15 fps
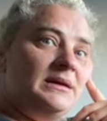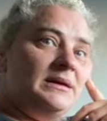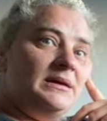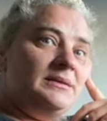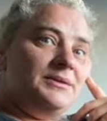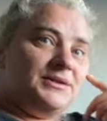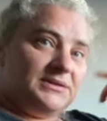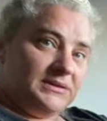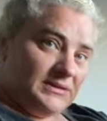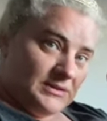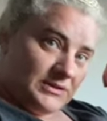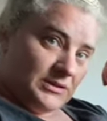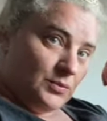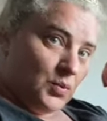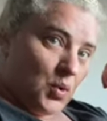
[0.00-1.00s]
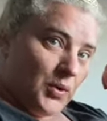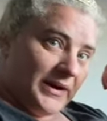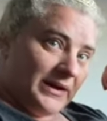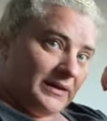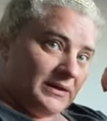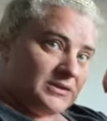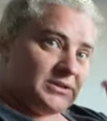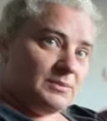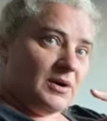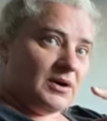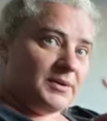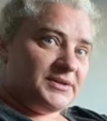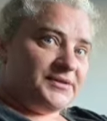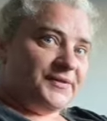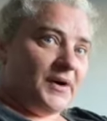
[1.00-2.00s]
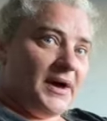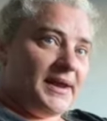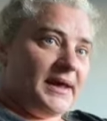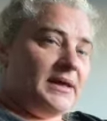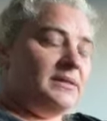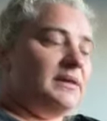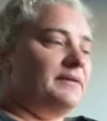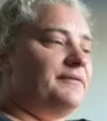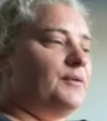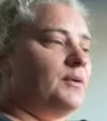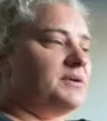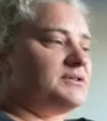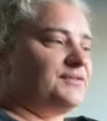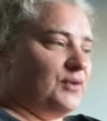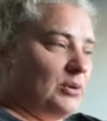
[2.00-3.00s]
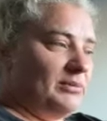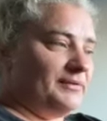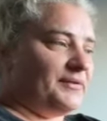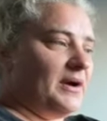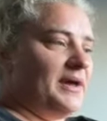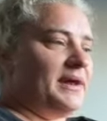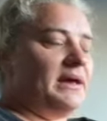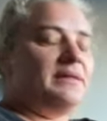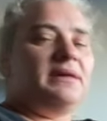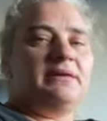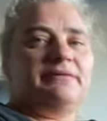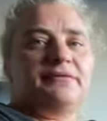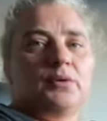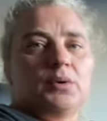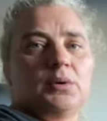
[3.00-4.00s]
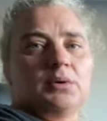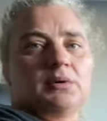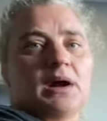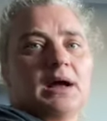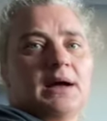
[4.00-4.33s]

this is the warning that tomorrow is Friday. Therefore, it's formal Friday. Therefore,